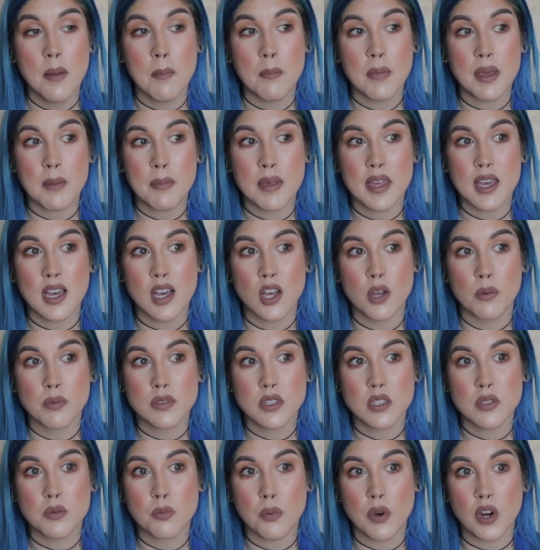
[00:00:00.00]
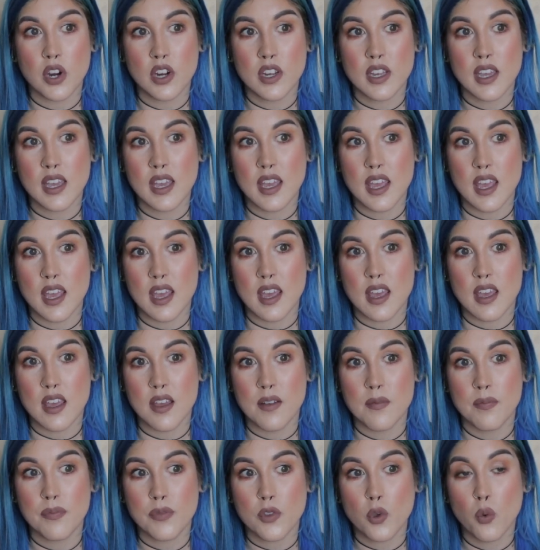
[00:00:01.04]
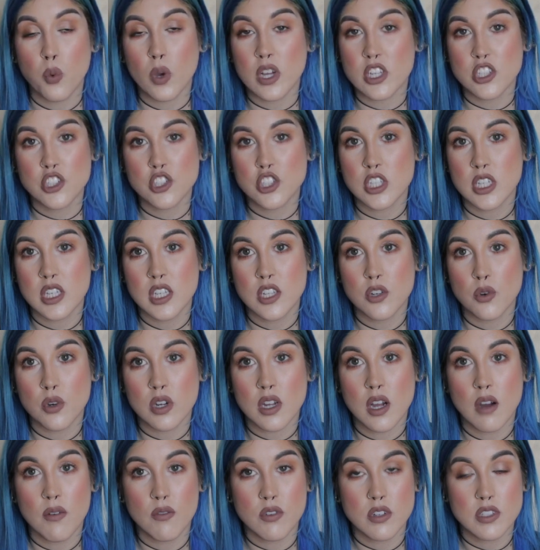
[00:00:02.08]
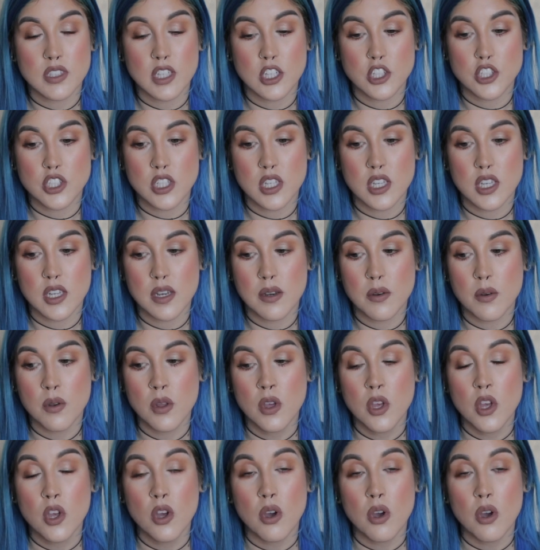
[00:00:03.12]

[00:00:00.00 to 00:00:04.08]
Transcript: maybe helped spark a question or conversation